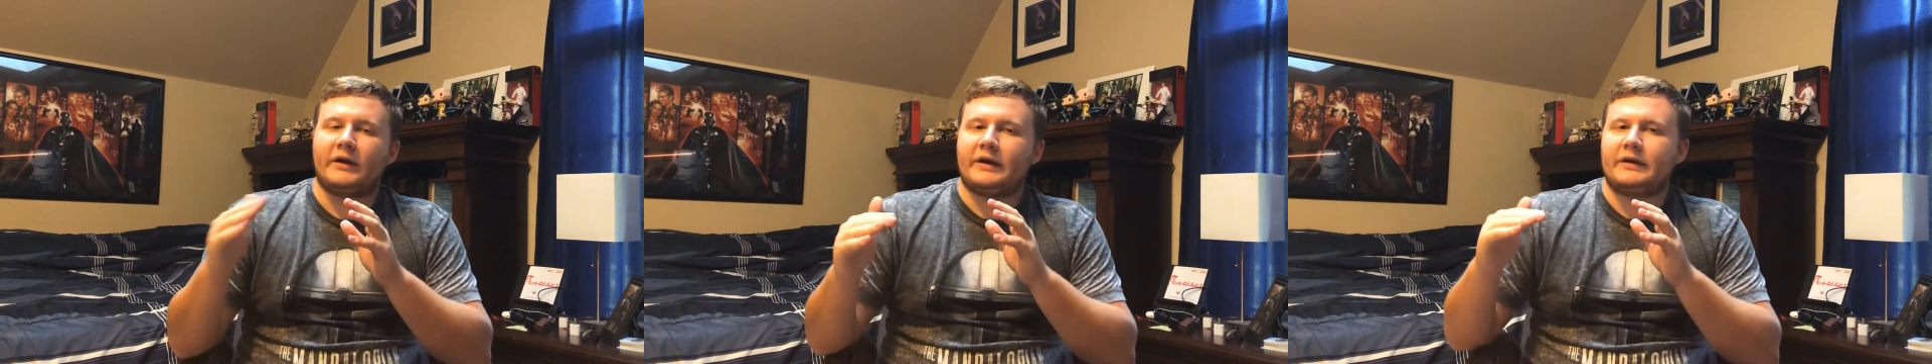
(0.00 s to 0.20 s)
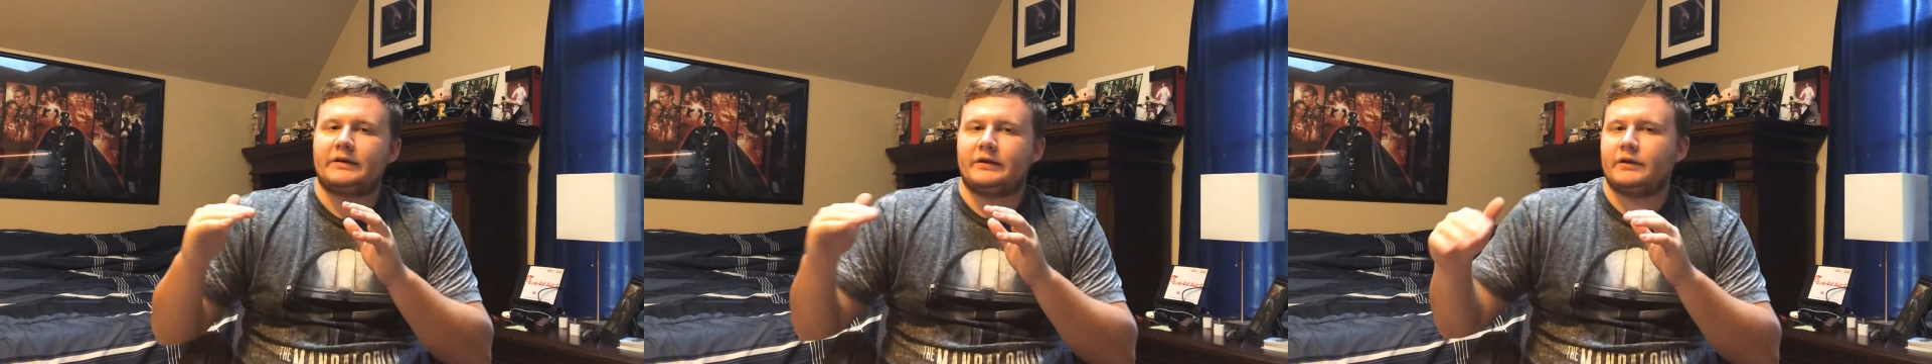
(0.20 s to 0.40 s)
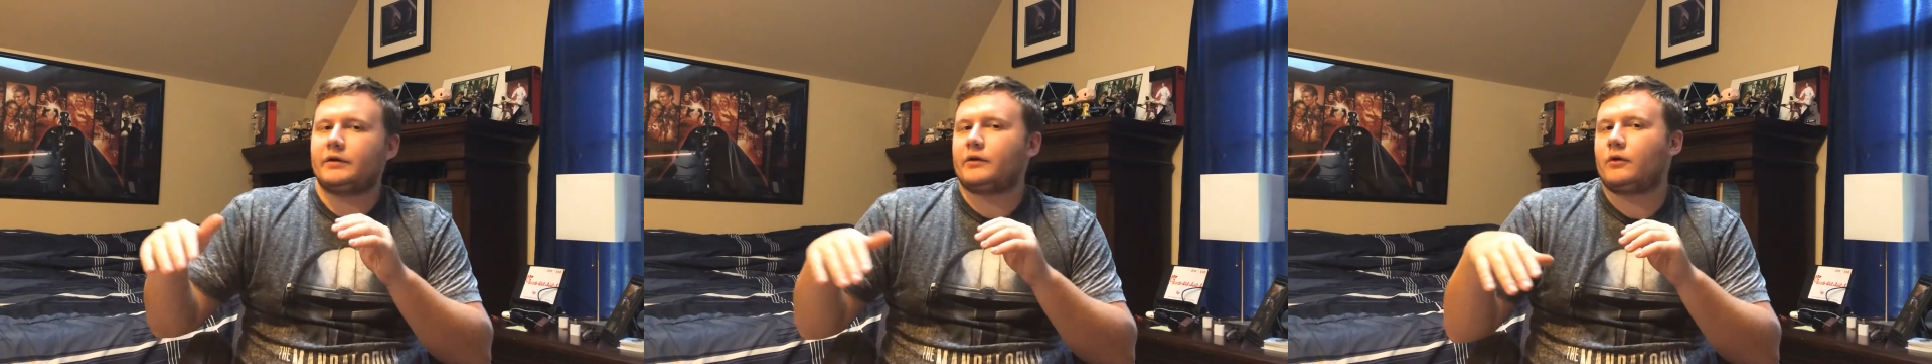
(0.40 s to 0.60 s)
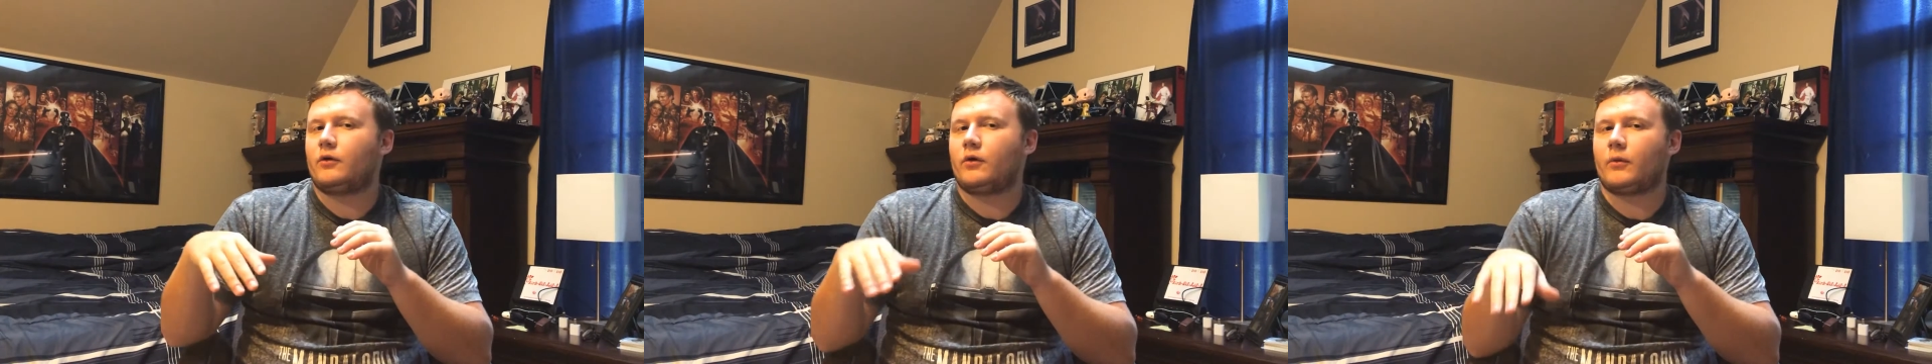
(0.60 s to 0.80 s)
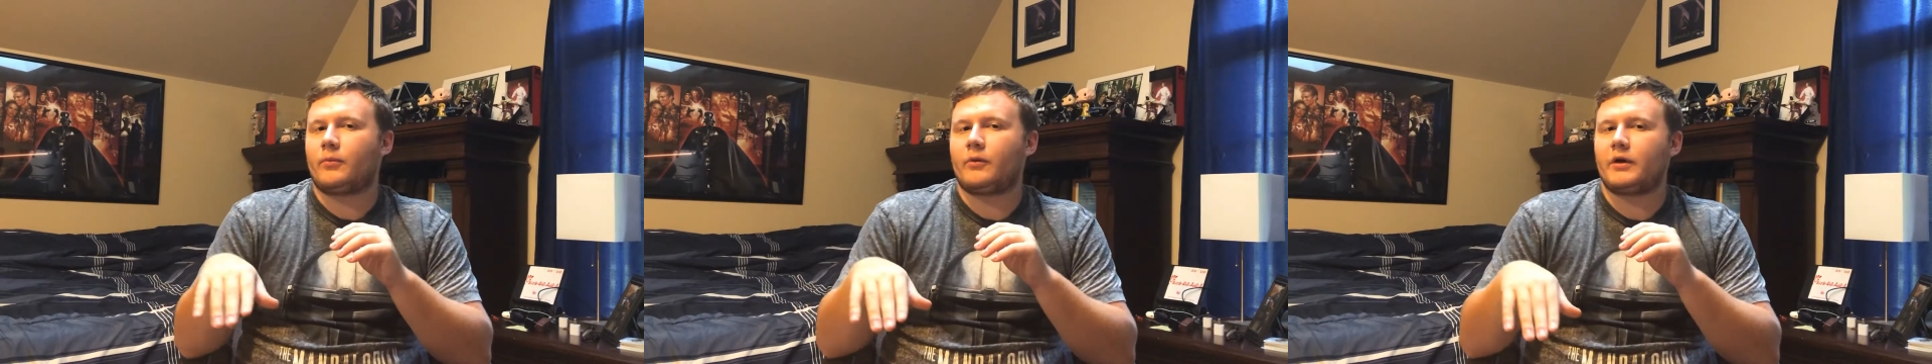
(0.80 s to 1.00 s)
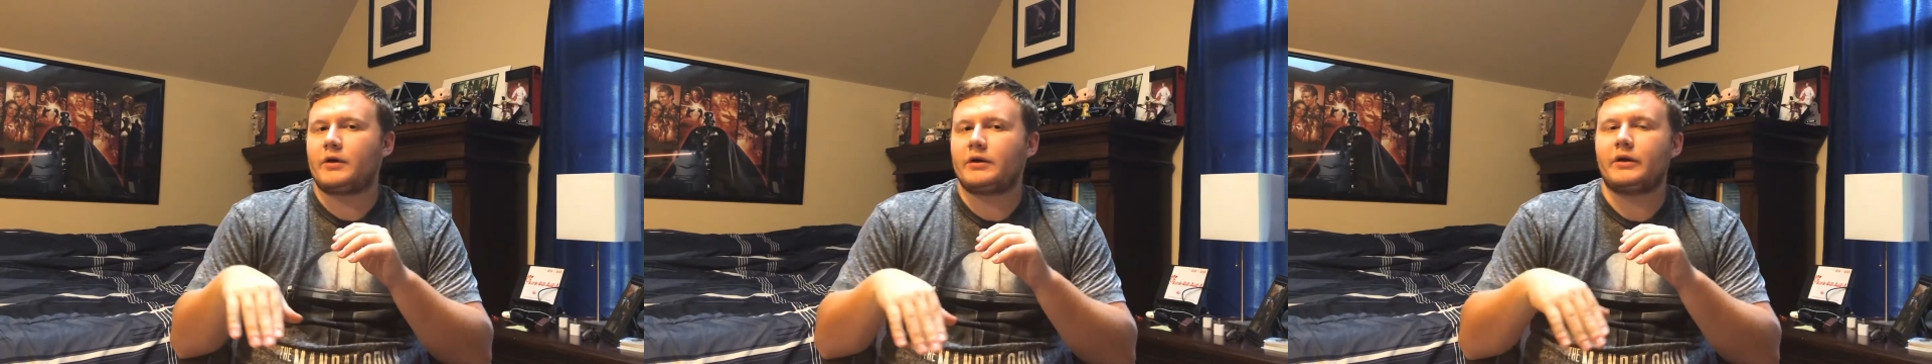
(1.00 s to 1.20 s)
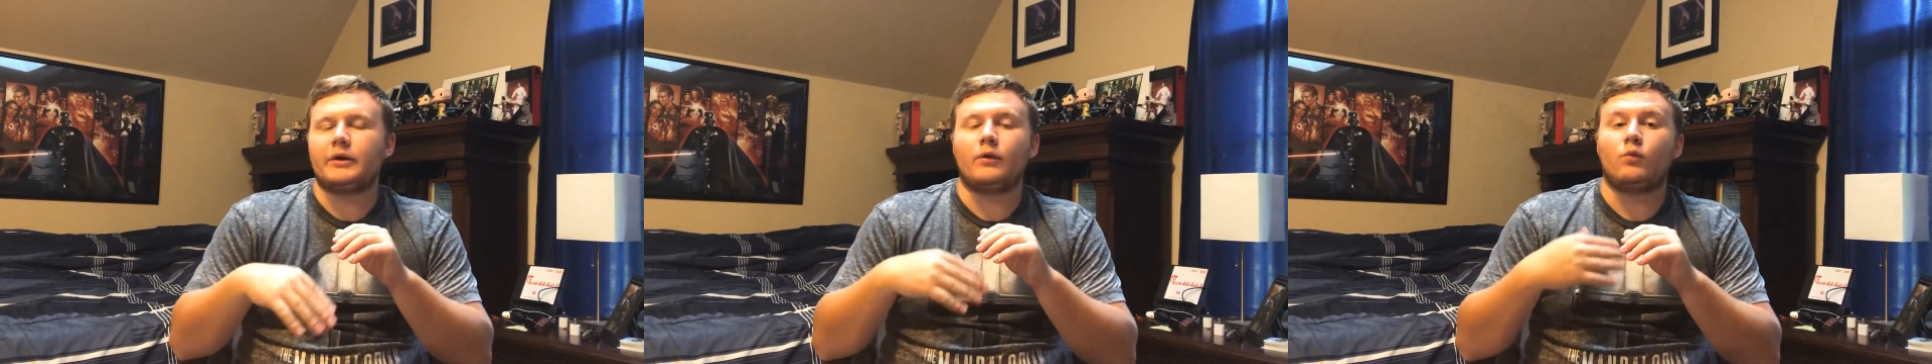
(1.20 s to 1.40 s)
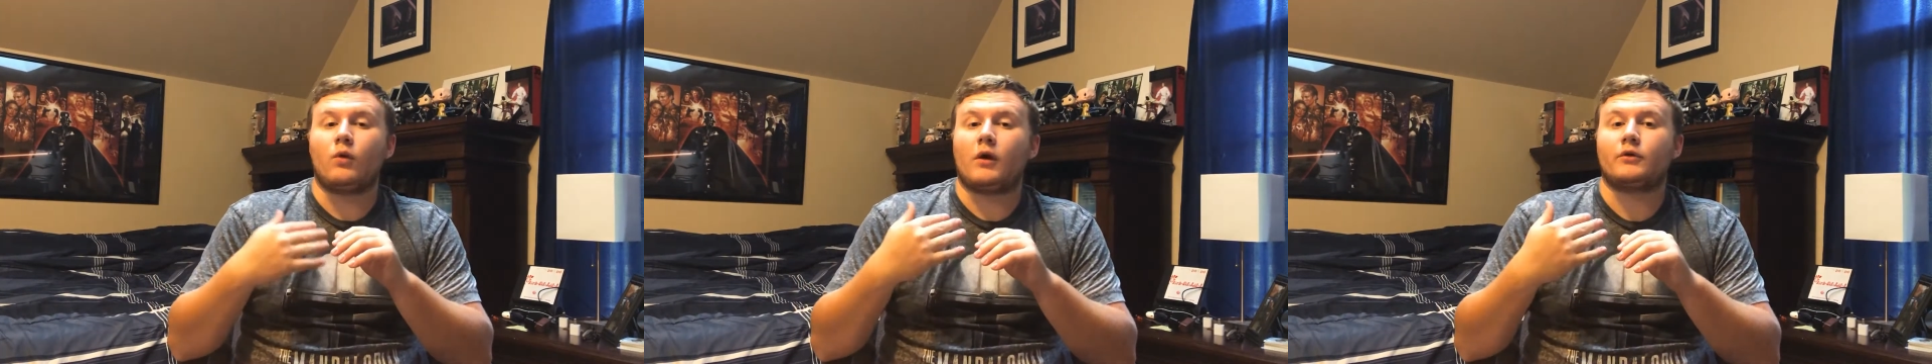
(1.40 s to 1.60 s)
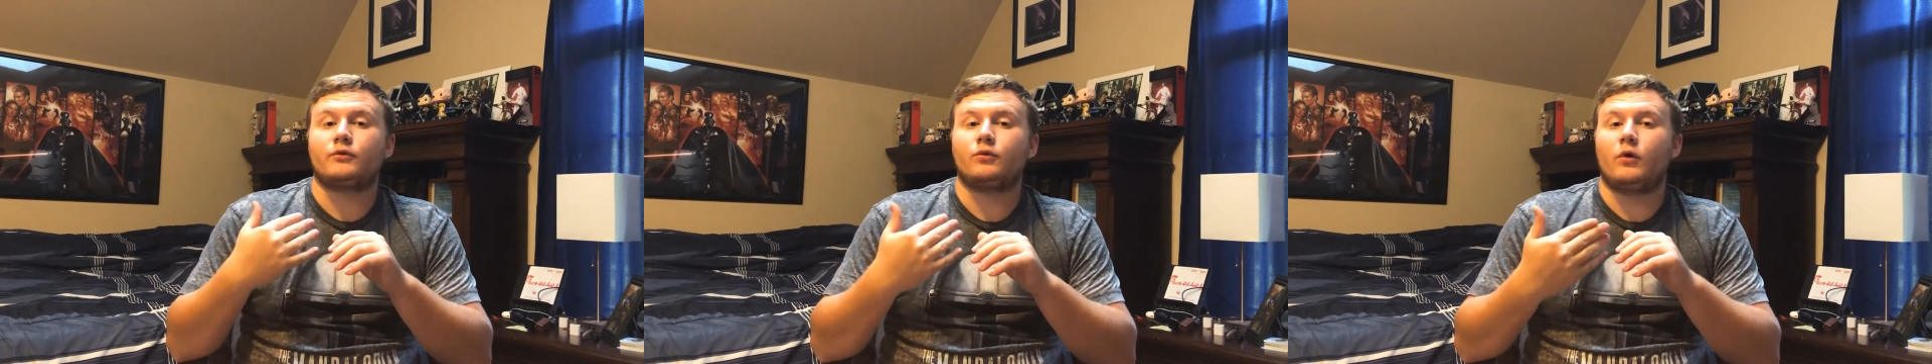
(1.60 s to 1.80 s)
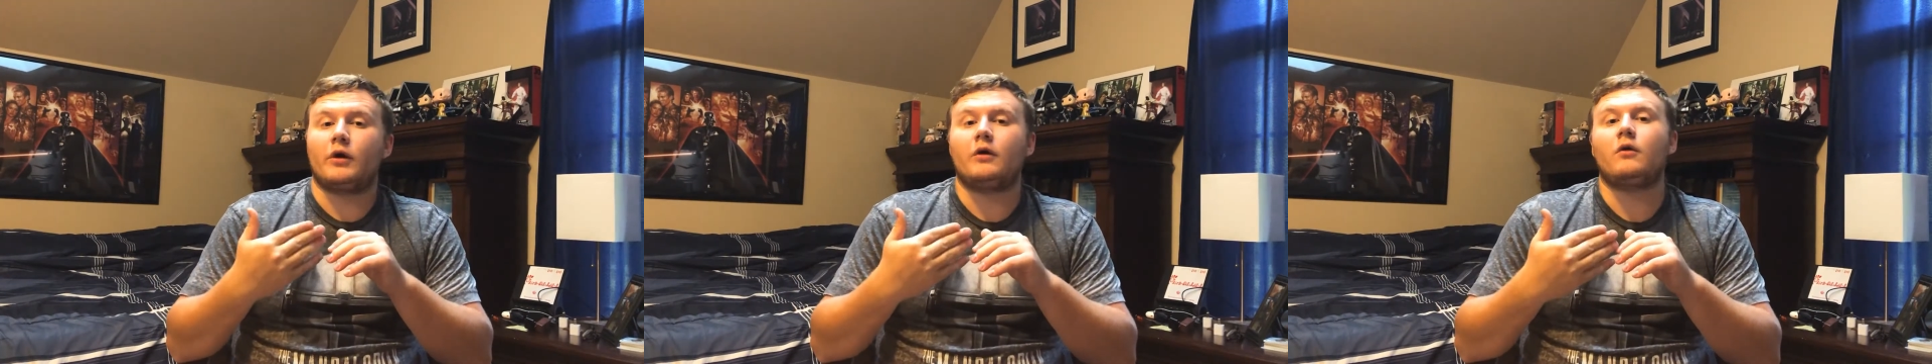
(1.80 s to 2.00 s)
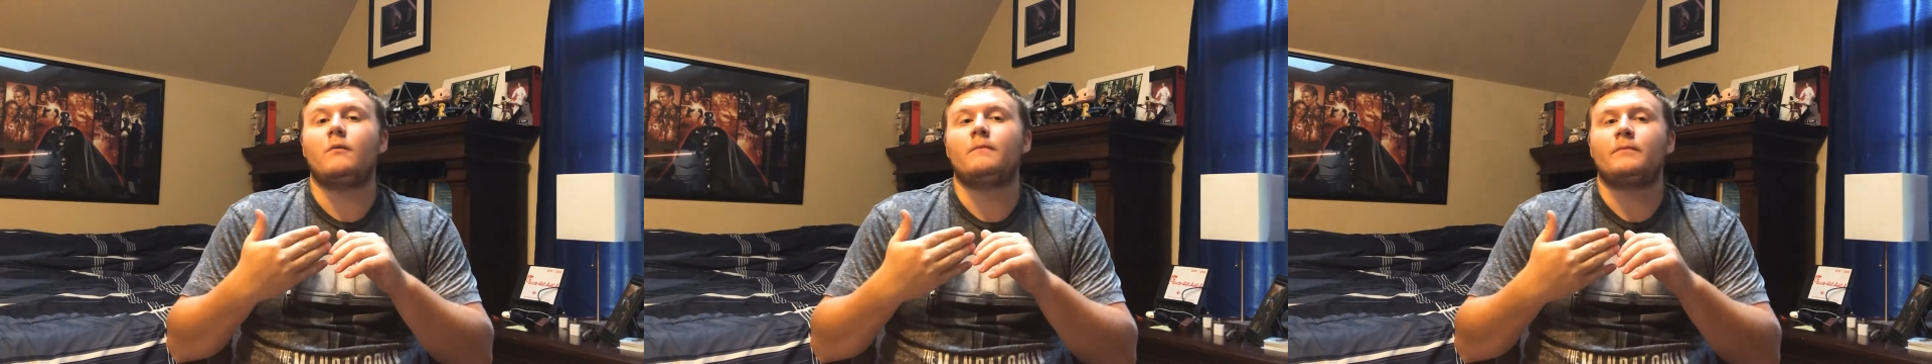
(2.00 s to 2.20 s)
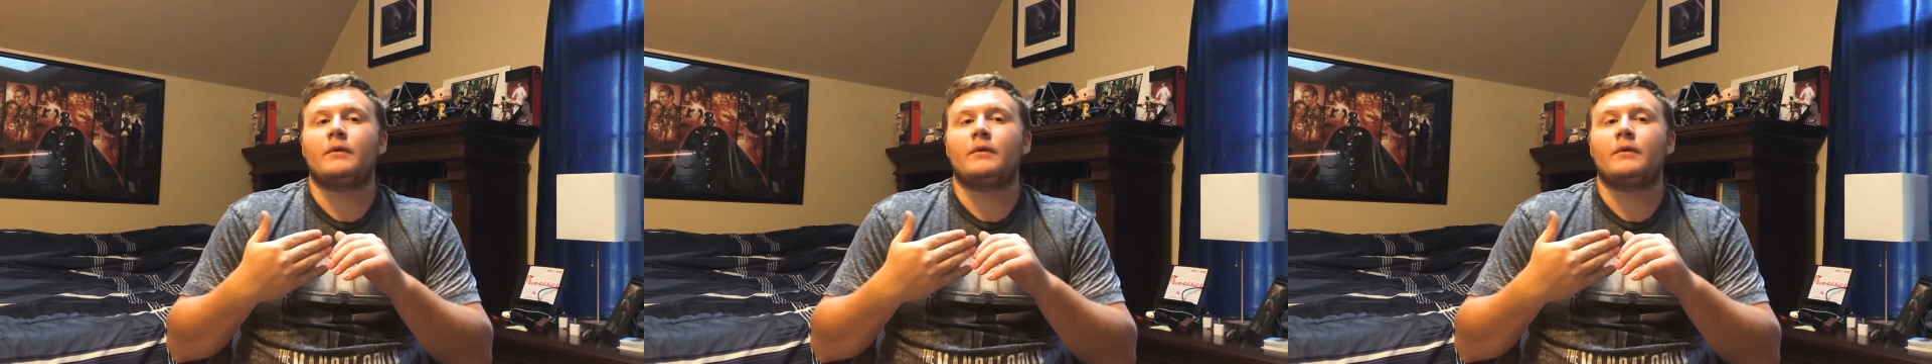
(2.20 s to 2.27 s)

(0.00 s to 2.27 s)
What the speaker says: he did incorporate it, it worked well,